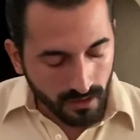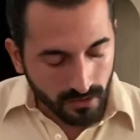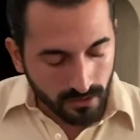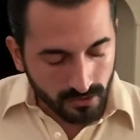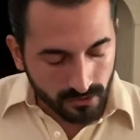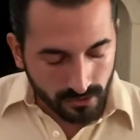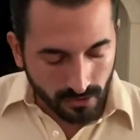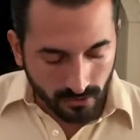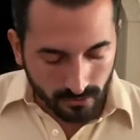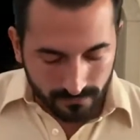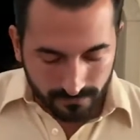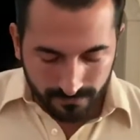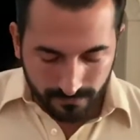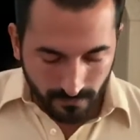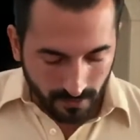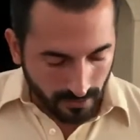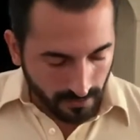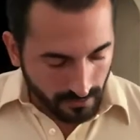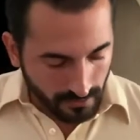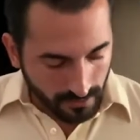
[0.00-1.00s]
So
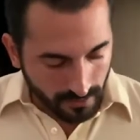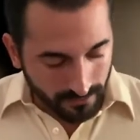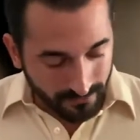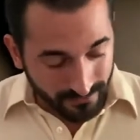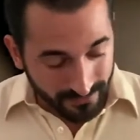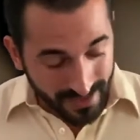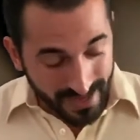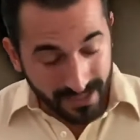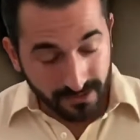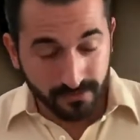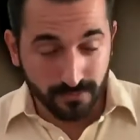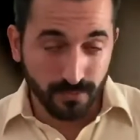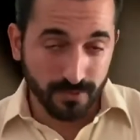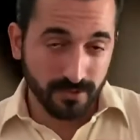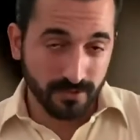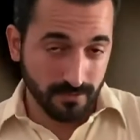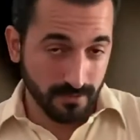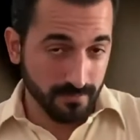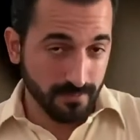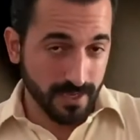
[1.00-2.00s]
if that's
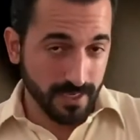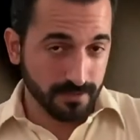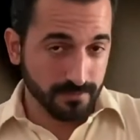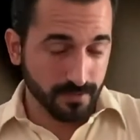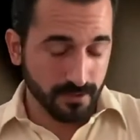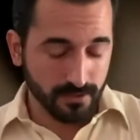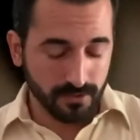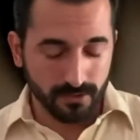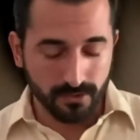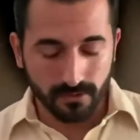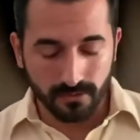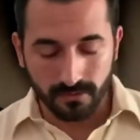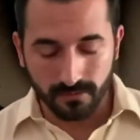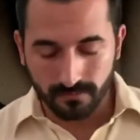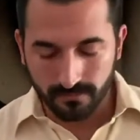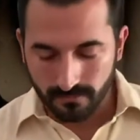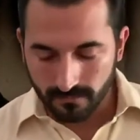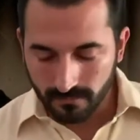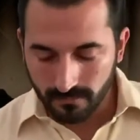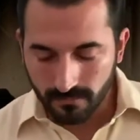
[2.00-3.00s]
what the bass player is doing,
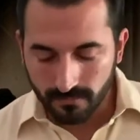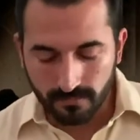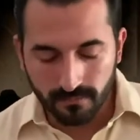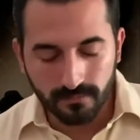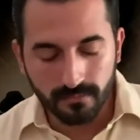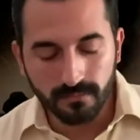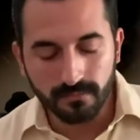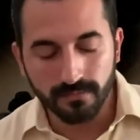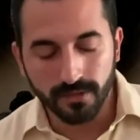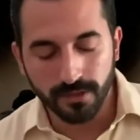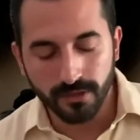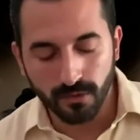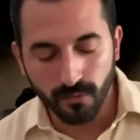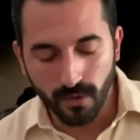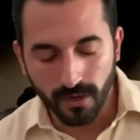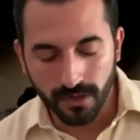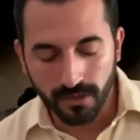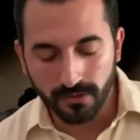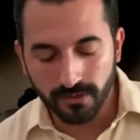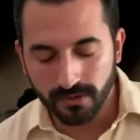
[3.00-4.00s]
then you
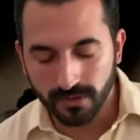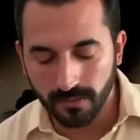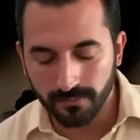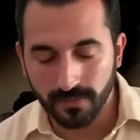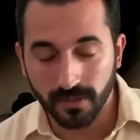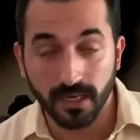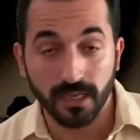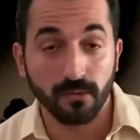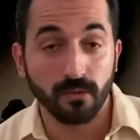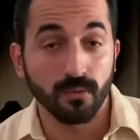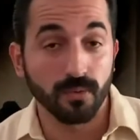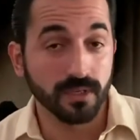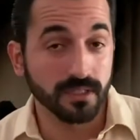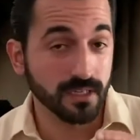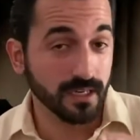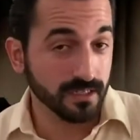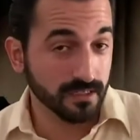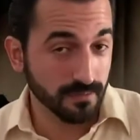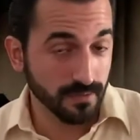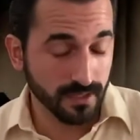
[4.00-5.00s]
want to do something like what we
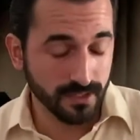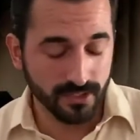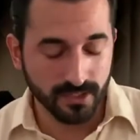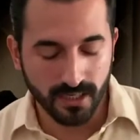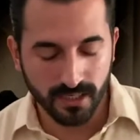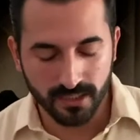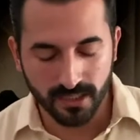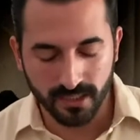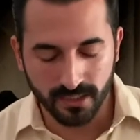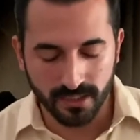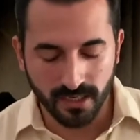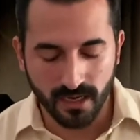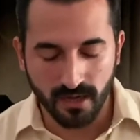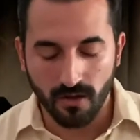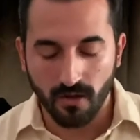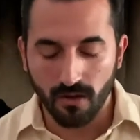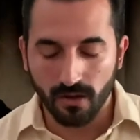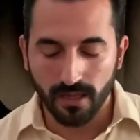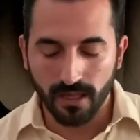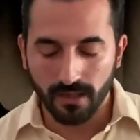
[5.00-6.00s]
talked about in cha-cha-cha,
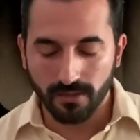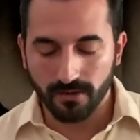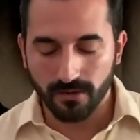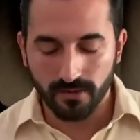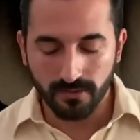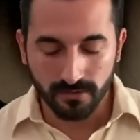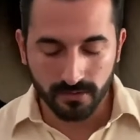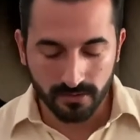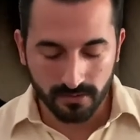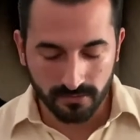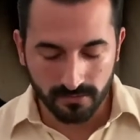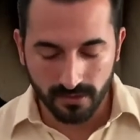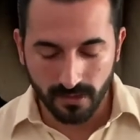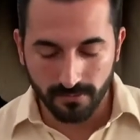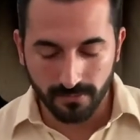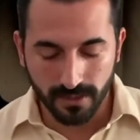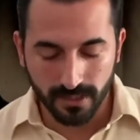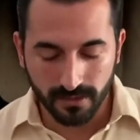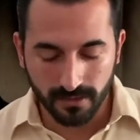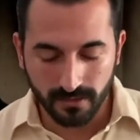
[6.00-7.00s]
all 8th notes,
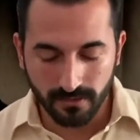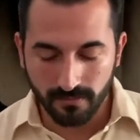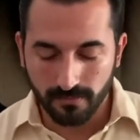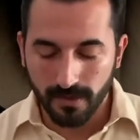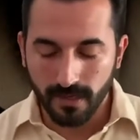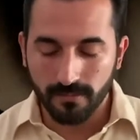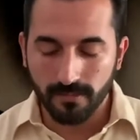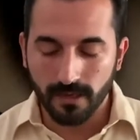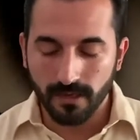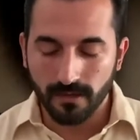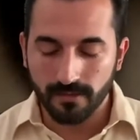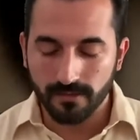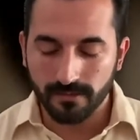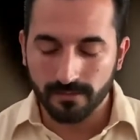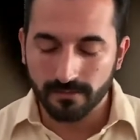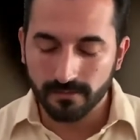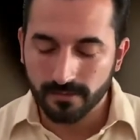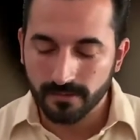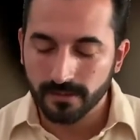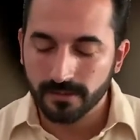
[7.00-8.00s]
something like this maybe.
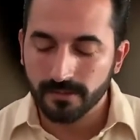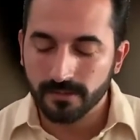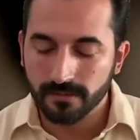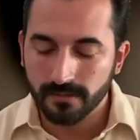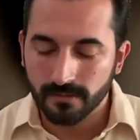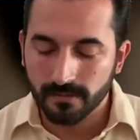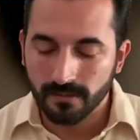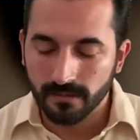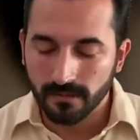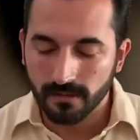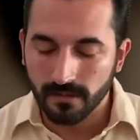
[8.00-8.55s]
1